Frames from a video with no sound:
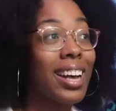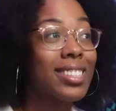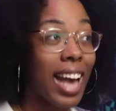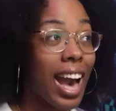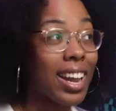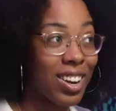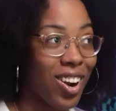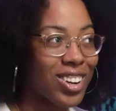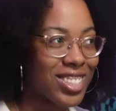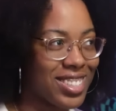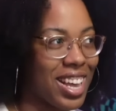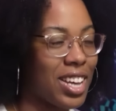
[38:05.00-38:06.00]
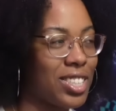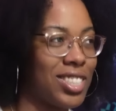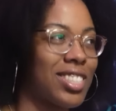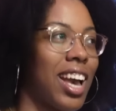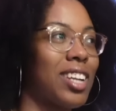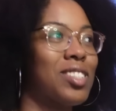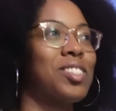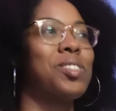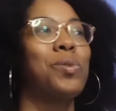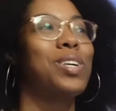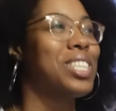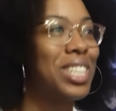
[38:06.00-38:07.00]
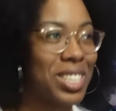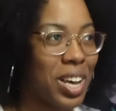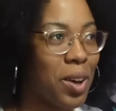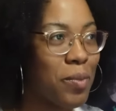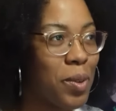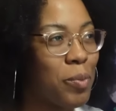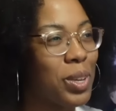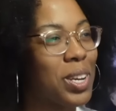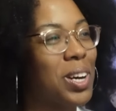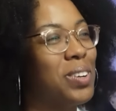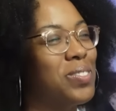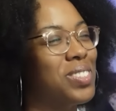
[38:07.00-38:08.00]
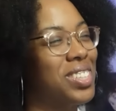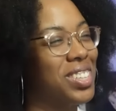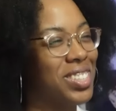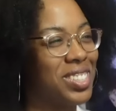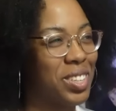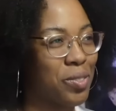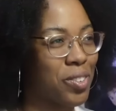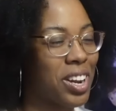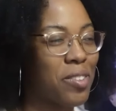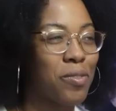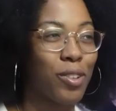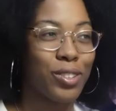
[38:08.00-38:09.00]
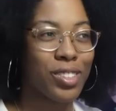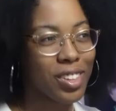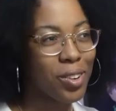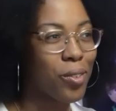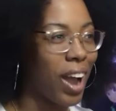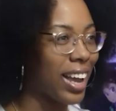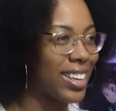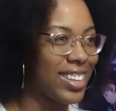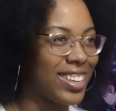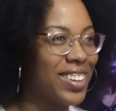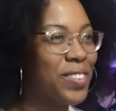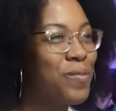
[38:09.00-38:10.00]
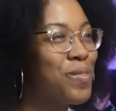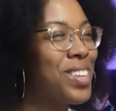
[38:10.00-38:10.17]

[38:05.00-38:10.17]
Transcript: has had an art style just kind of switches up and becomes a little different. It feels a little wacky.